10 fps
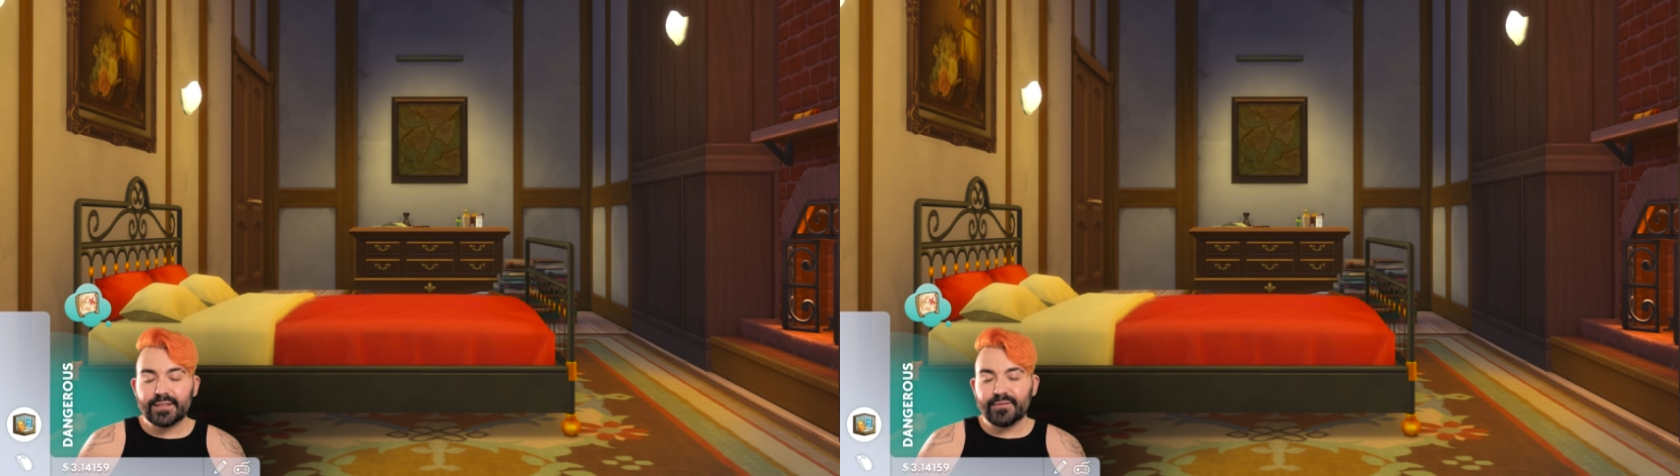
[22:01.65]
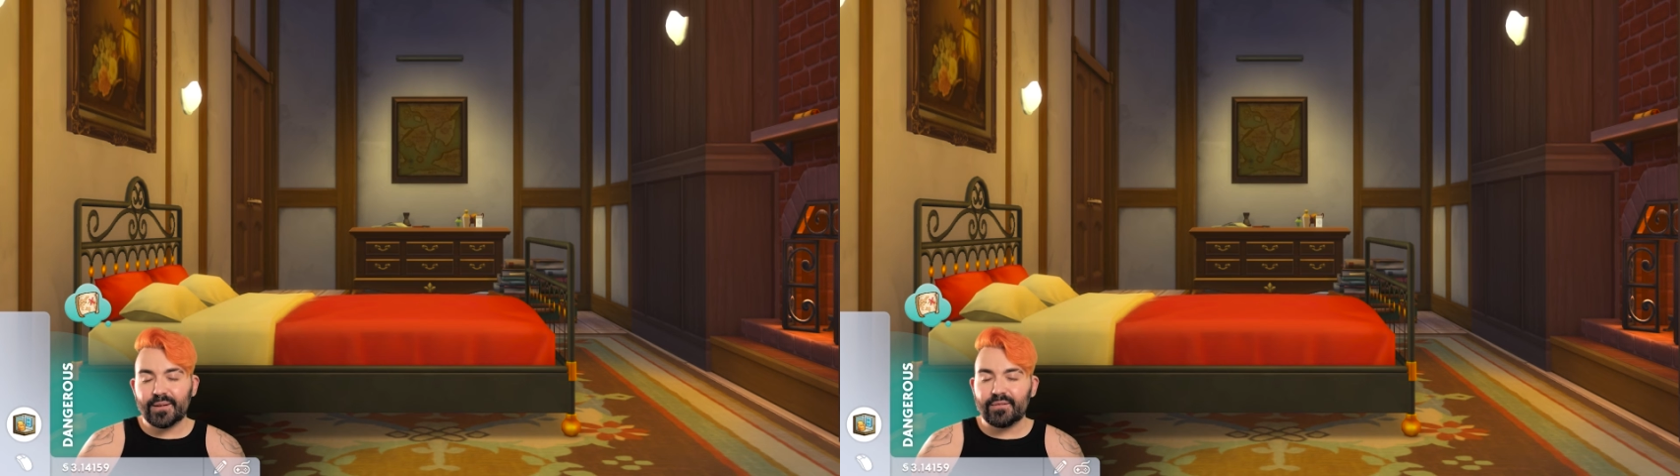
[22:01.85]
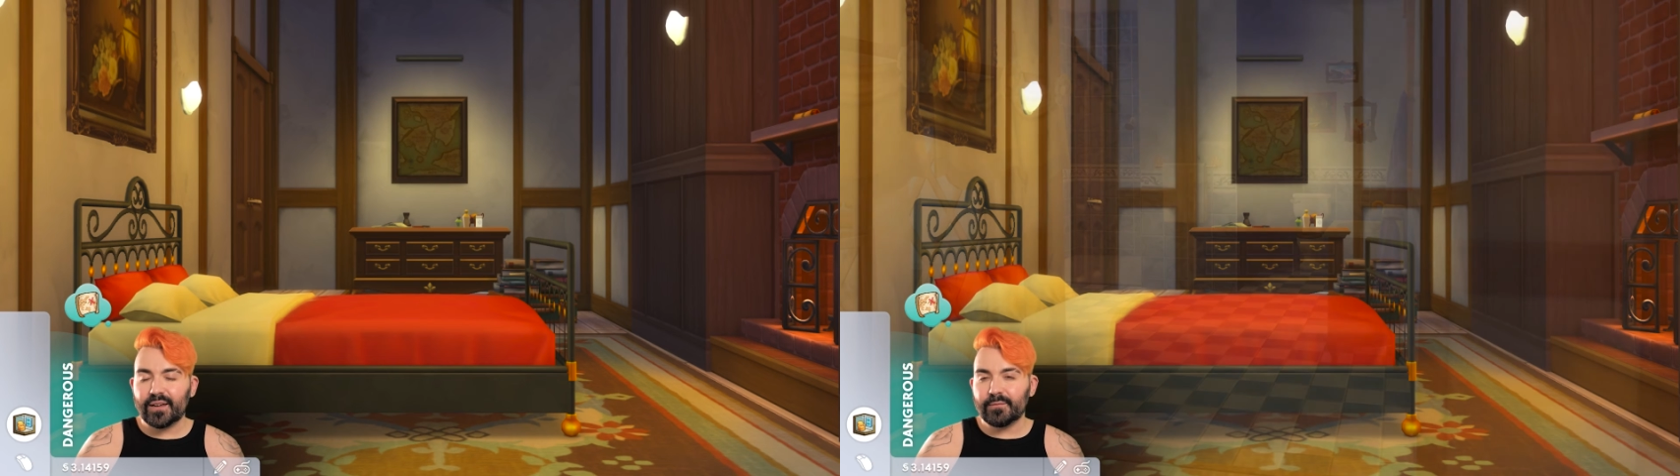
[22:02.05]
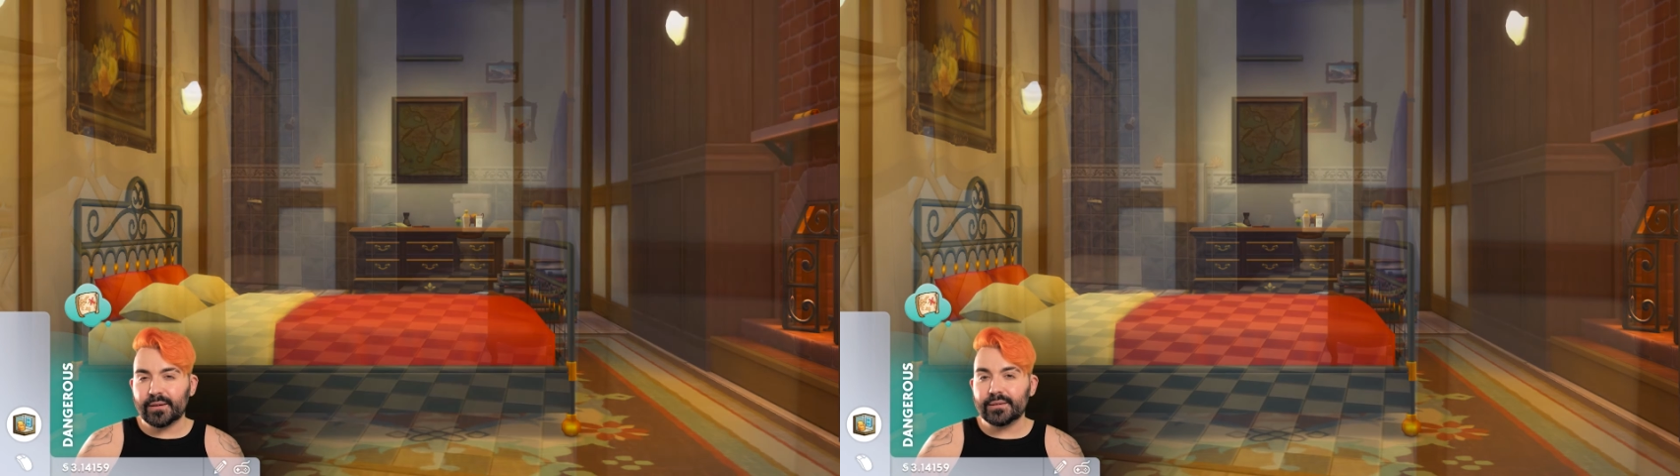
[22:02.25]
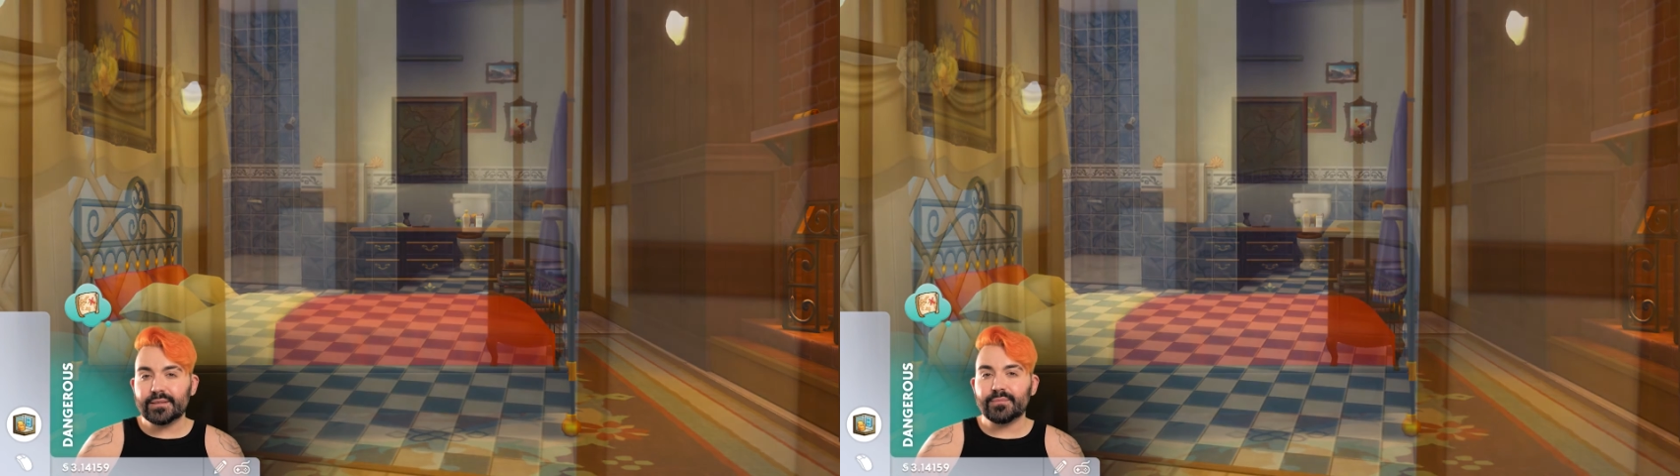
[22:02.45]
of my fan
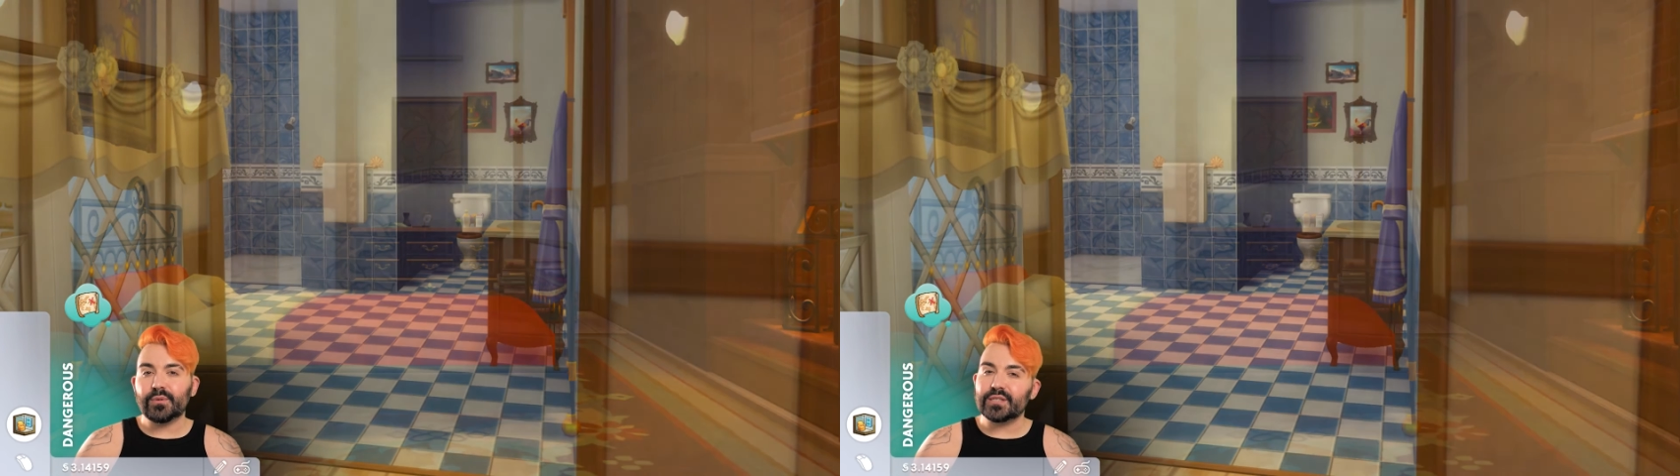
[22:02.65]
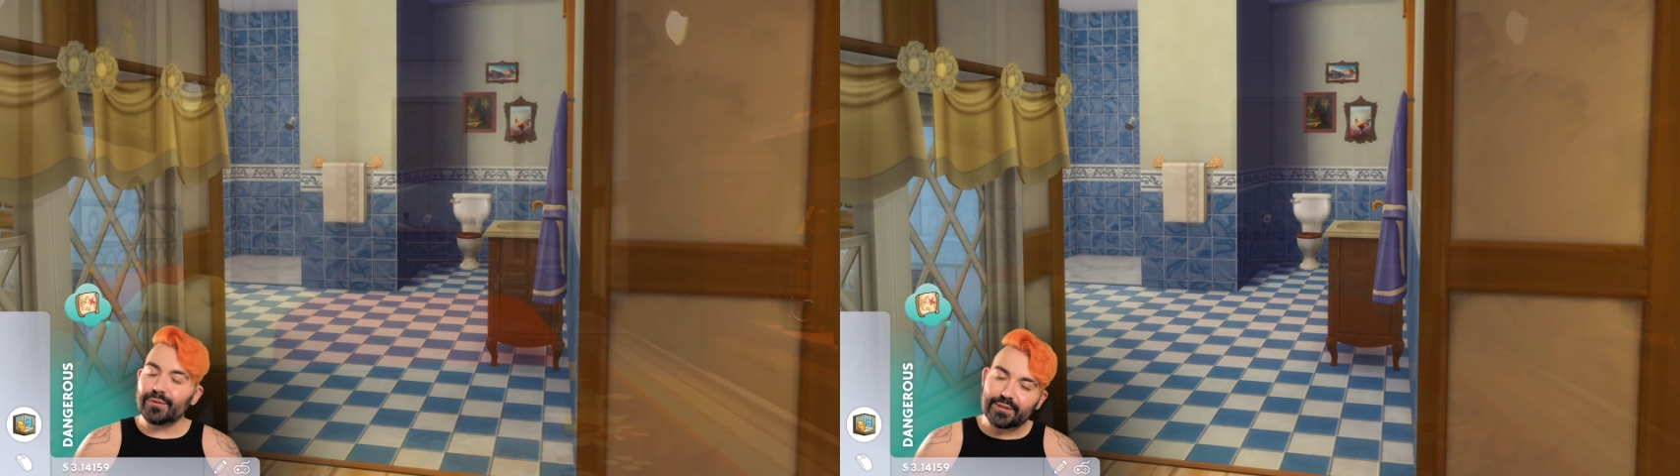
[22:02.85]
builds, which I